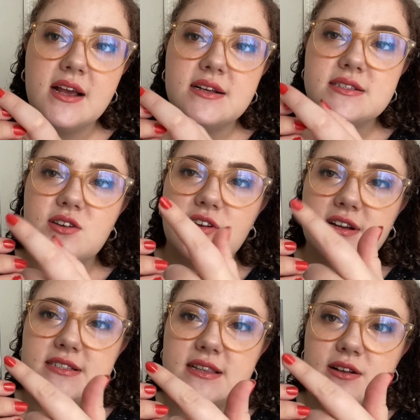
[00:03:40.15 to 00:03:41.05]
so there
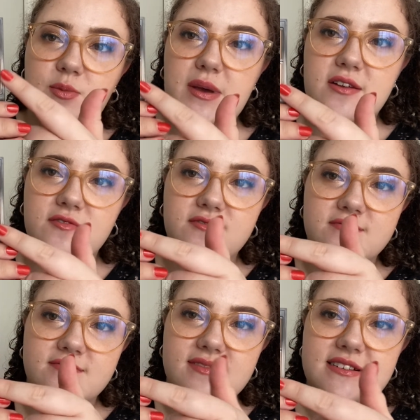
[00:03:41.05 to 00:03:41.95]
is a little bit of
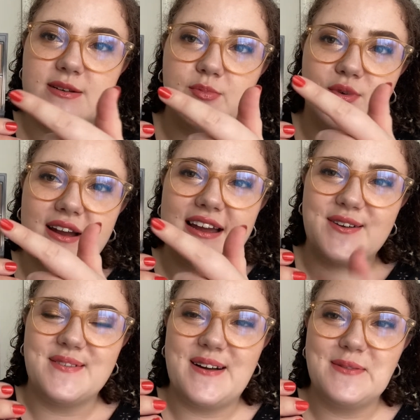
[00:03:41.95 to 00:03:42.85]
debris
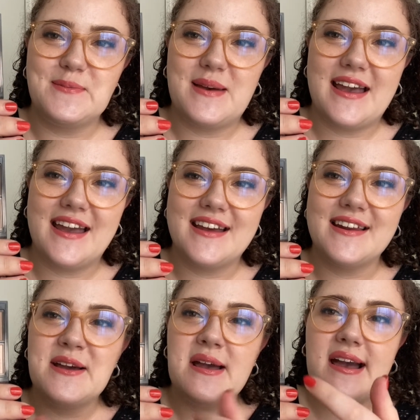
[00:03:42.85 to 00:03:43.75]
around the pan,
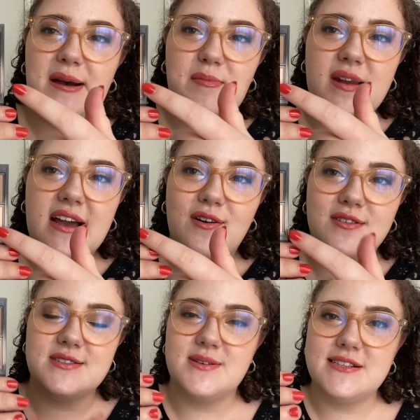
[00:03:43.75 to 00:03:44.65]
but I
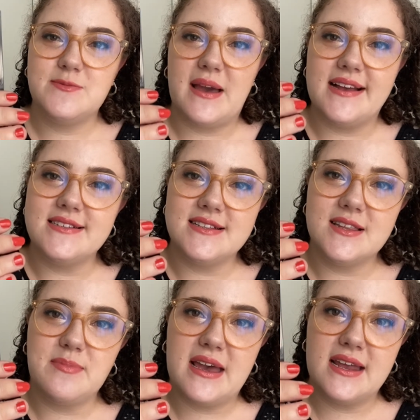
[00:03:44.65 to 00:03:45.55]
also expanded the
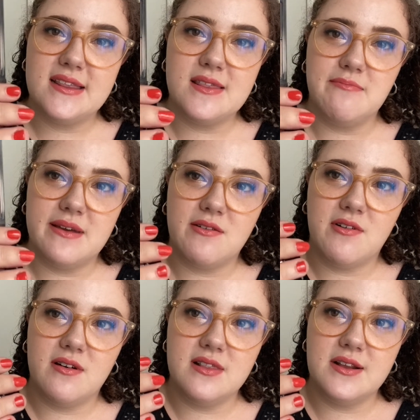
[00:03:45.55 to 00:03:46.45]
pan in the middle
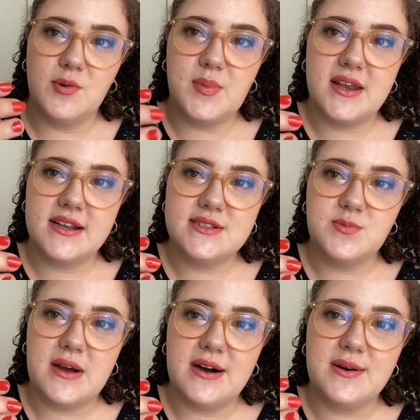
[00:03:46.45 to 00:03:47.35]
a little bit as
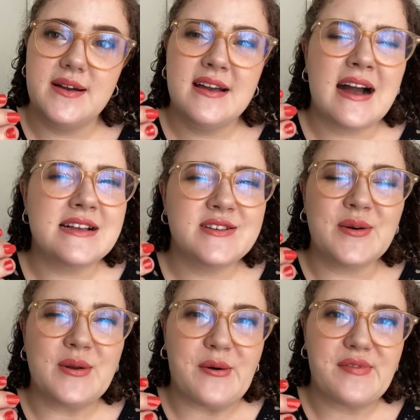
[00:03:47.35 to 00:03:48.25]
well. I don't
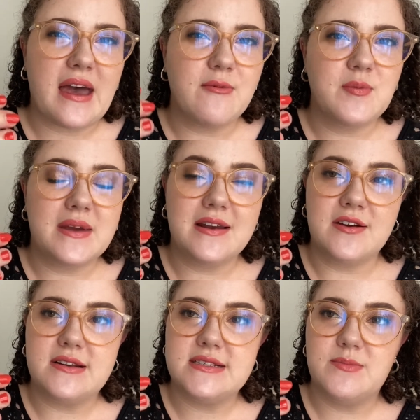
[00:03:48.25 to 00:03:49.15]
know if that will be
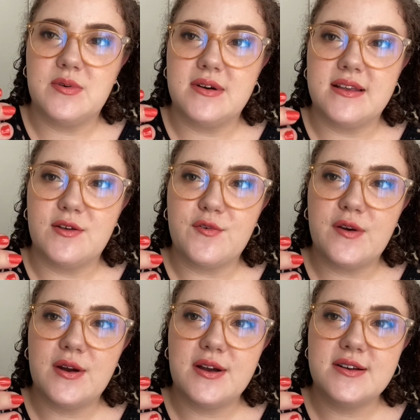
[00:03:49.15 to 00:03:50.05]
noticeable in the
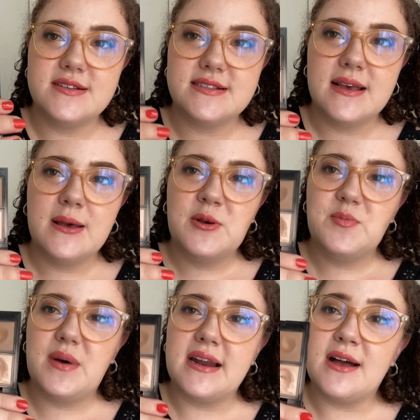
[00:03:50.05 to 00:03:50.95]
photos,
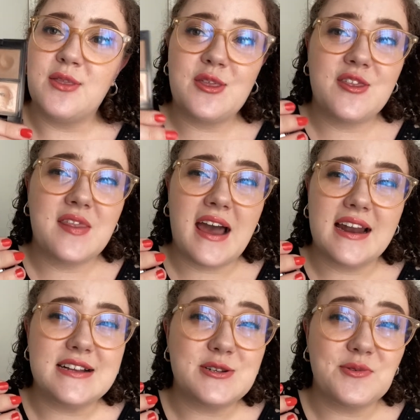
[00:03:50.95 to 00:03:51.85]
but other than that, I
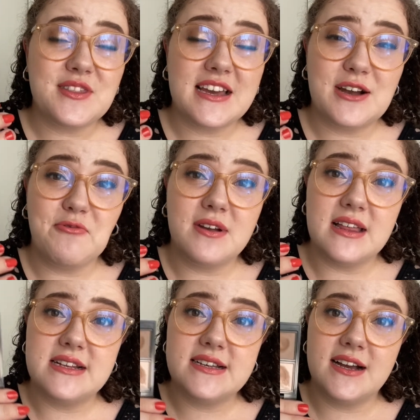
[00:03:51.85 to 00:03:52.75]
don't think I really
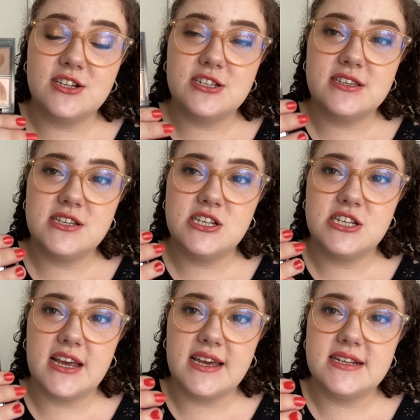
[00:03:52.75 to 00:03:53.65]
touched these
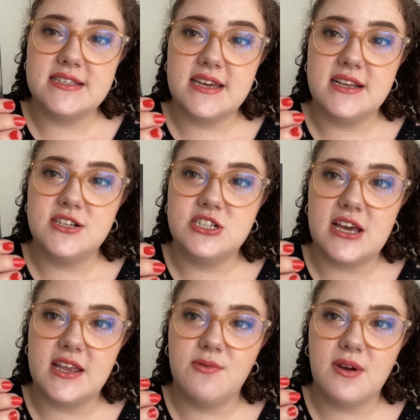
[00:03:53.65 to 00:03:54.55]
shades in
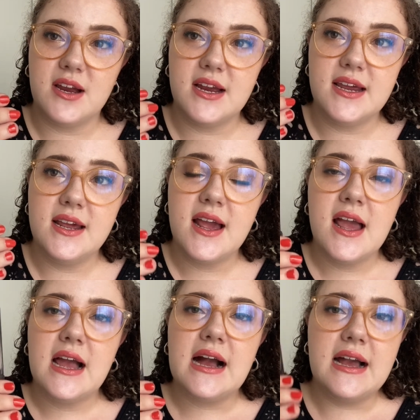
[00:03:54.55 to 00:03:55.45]
January.
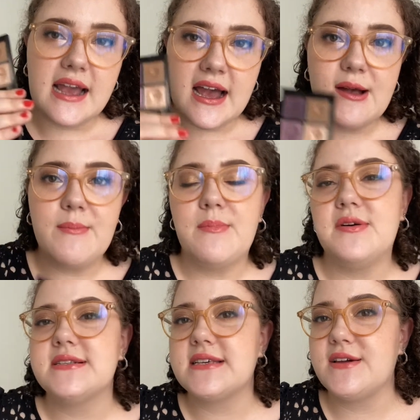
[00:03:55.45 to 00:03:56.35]
I am
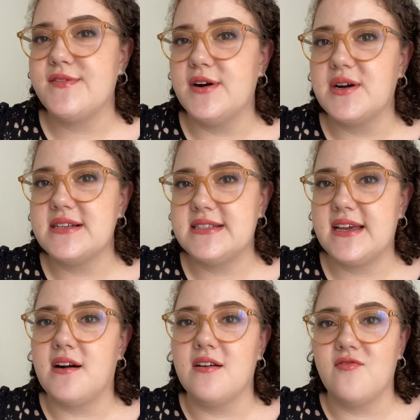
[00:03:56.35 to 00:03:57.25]
mostly focusing
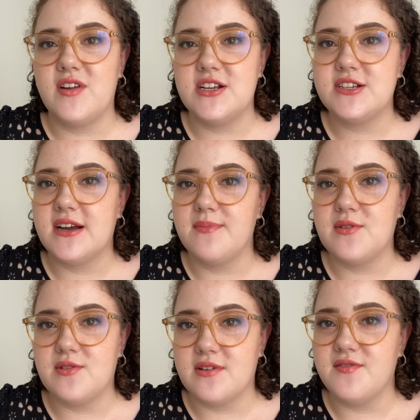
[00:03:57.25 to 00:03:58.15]
on finishing up the
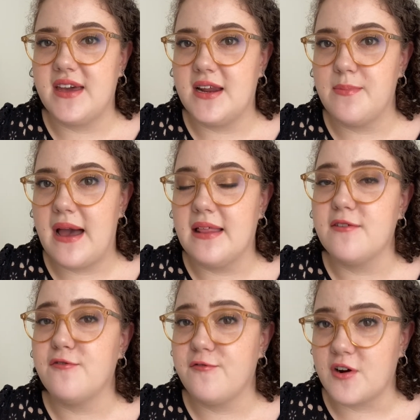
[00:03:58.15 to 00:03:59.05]
Norvina palette
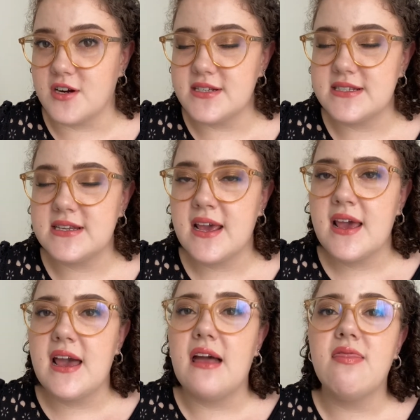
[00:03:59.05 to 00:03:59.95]
first,
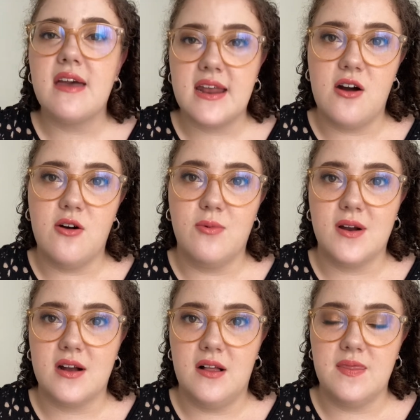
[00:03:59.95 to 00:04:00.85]
and then
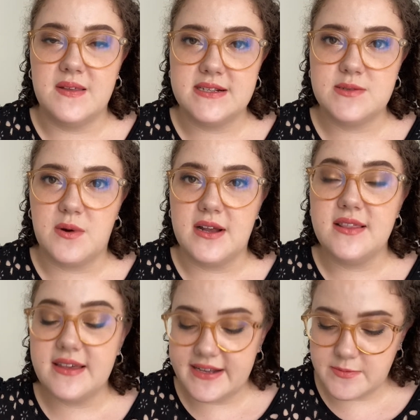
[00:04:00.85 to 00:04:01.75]
work on this one.
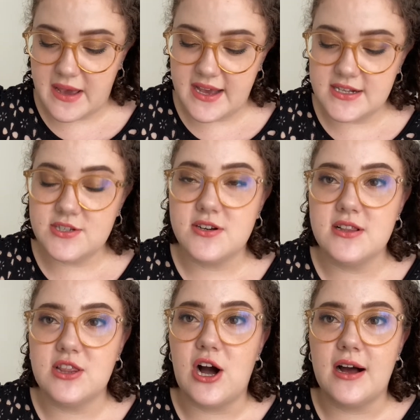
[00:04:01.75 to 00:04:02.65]
These pans are a
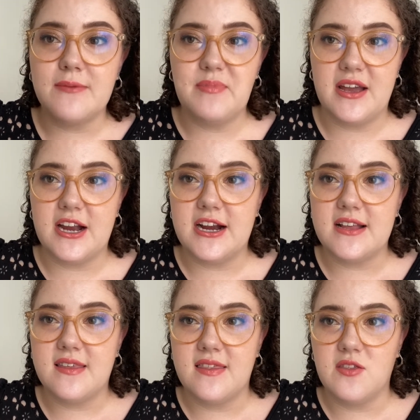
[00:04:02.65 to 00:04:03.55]
lot bigger
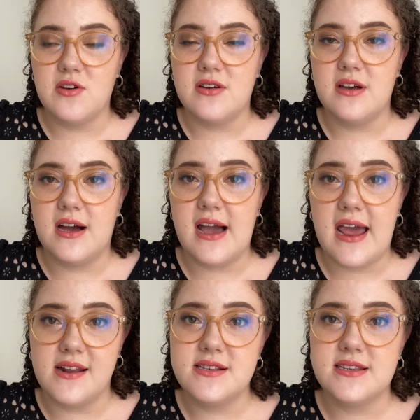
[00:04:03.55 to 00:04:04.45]
than the
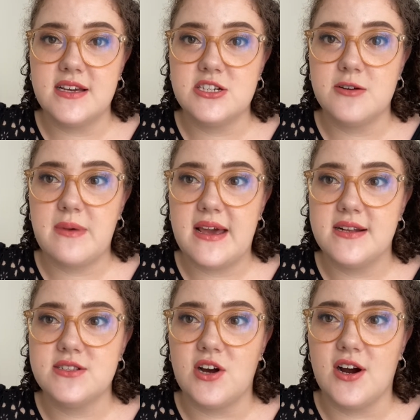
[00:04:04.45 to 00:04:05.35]
Anastasia
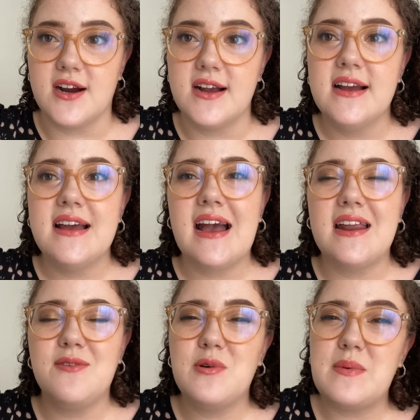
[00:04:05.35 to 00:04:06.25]
pans are, and
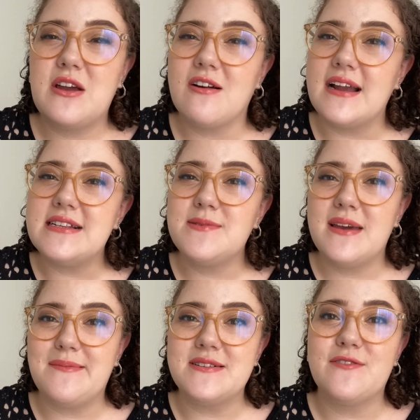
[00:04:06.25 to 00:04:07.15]
it would be great to be
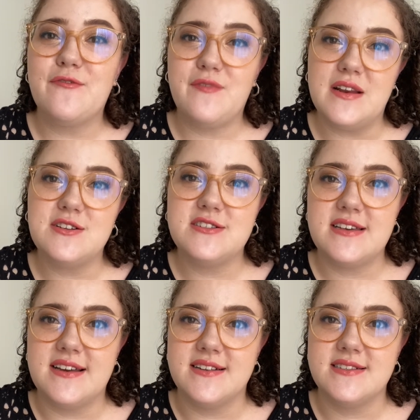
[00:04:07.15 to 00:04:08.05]
able to finish the
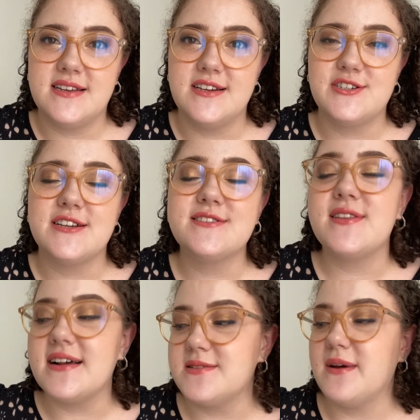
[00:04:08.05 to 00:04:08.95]
Anastasia. So
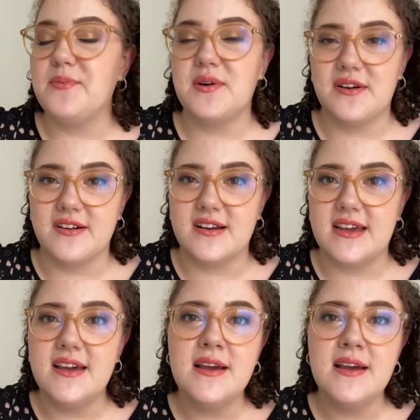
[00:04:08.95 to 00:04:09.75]
that's my priority,